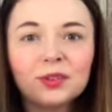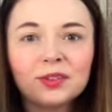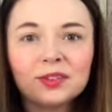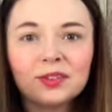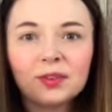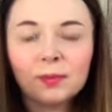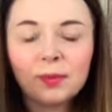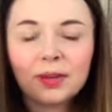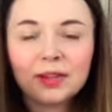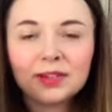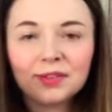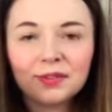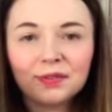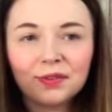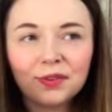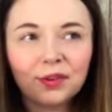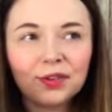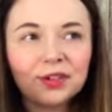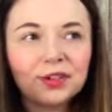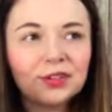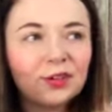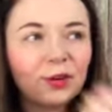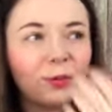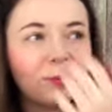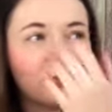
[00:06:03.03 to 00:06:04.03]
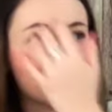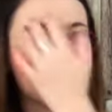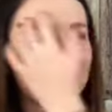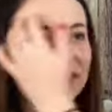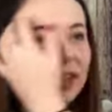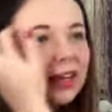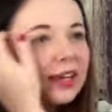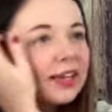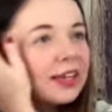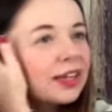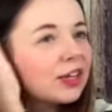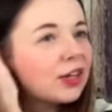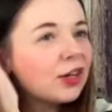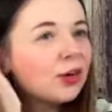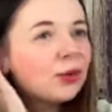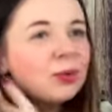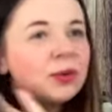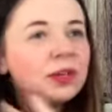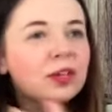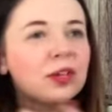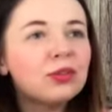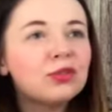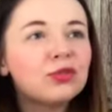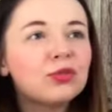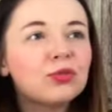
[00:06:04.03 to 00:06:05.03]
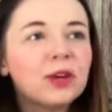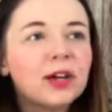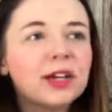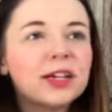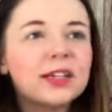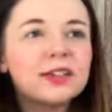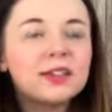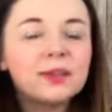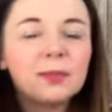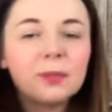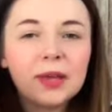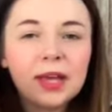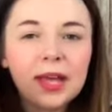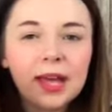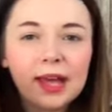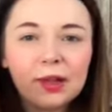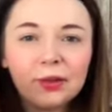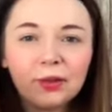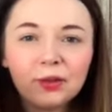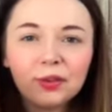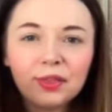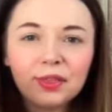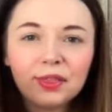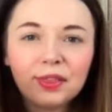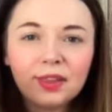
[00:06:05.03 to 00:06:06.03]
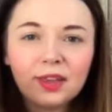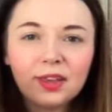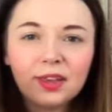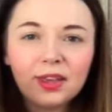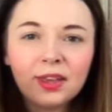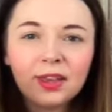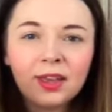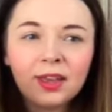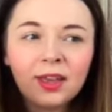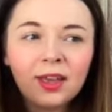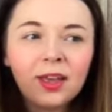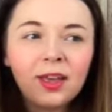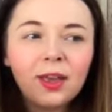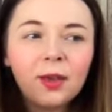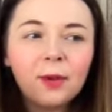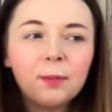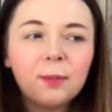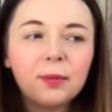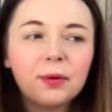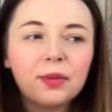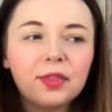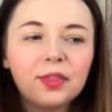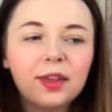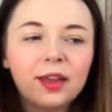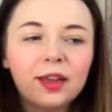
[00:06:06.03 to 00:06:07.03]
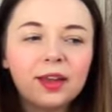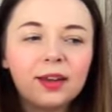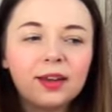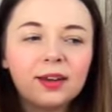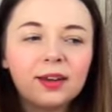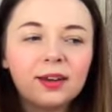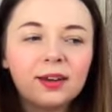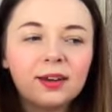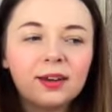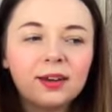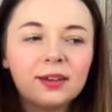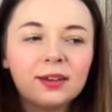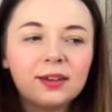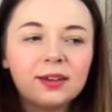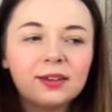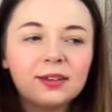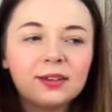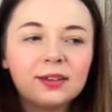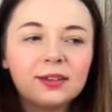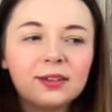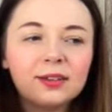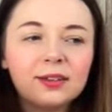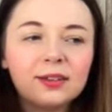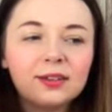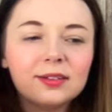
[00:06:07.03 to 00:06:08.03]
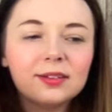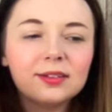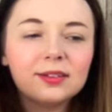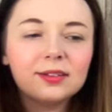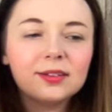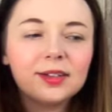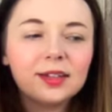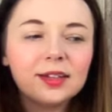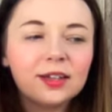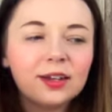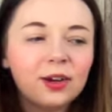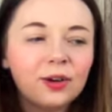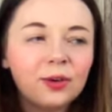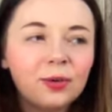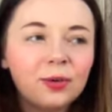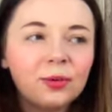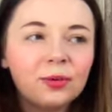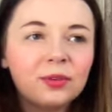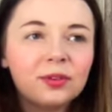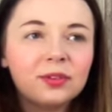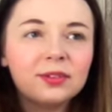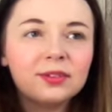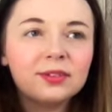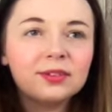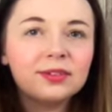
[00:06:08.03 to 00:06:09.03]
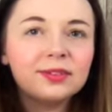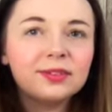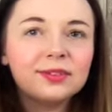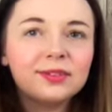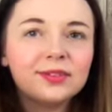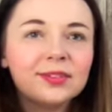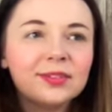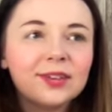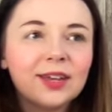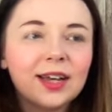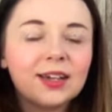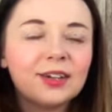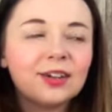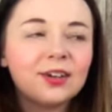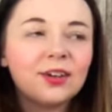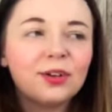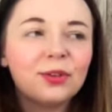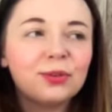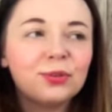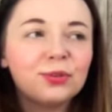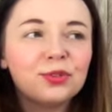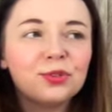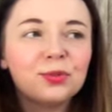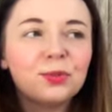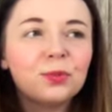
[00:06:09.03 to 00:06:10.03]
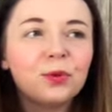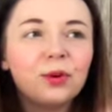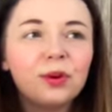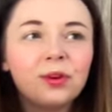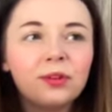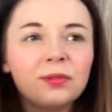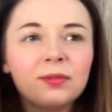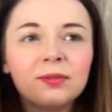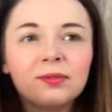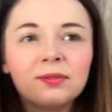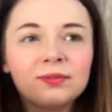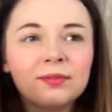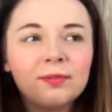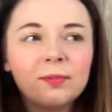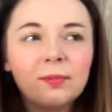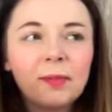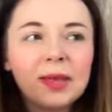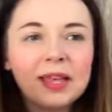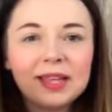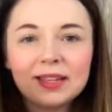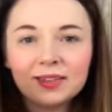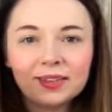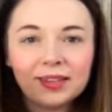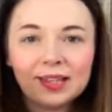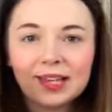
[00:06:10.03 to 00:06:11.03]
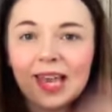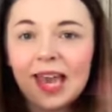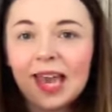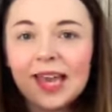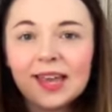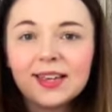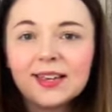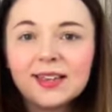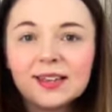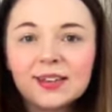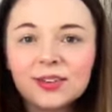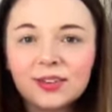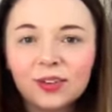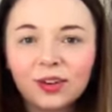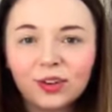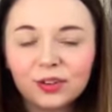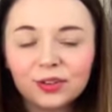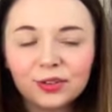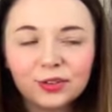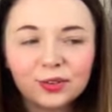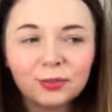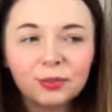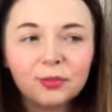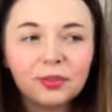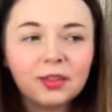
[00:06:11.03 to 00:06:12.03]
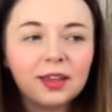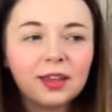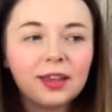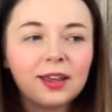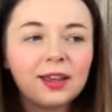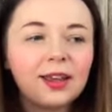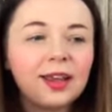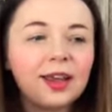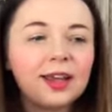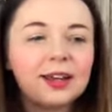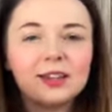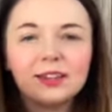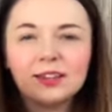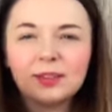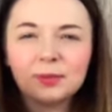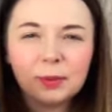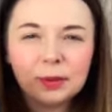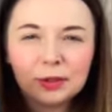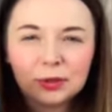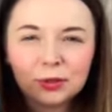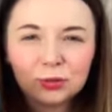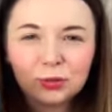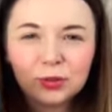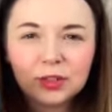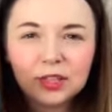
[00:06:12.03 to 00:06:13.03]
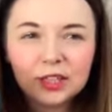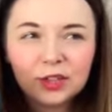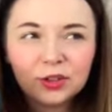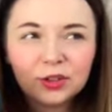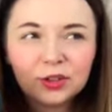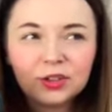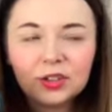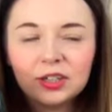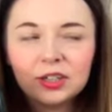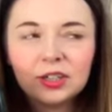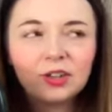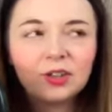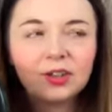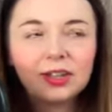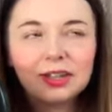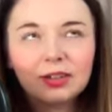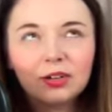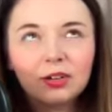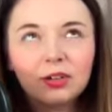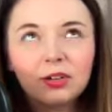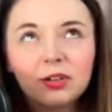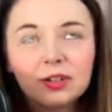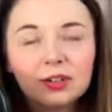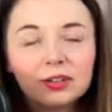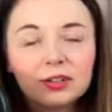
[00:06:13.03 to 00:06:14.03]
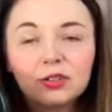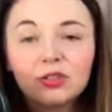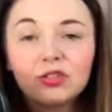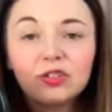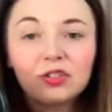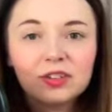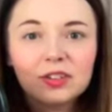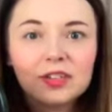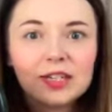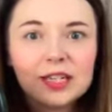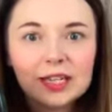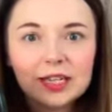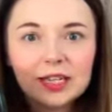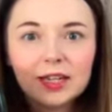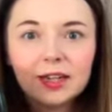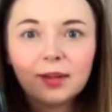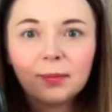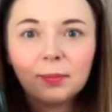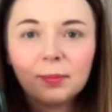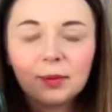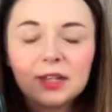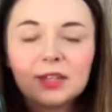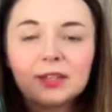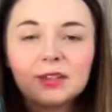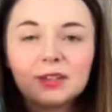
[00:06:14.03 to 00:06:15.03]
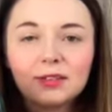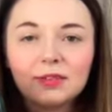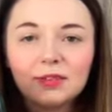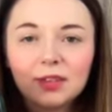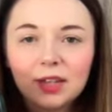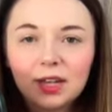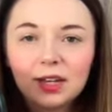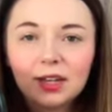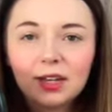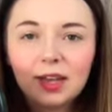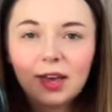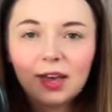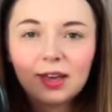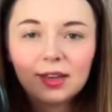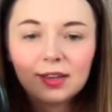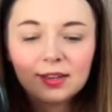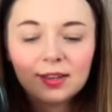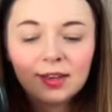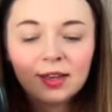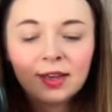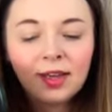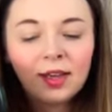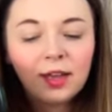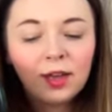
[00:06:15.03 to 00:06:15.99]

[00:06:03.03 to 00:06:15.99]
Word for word: as the metaphor, it's almost like, you know, when you're trying to be healthy, but then, you know, I don't know, someone makes a cake or something and it smells really good, and you're like, oh, I could just eat a piece of that cake.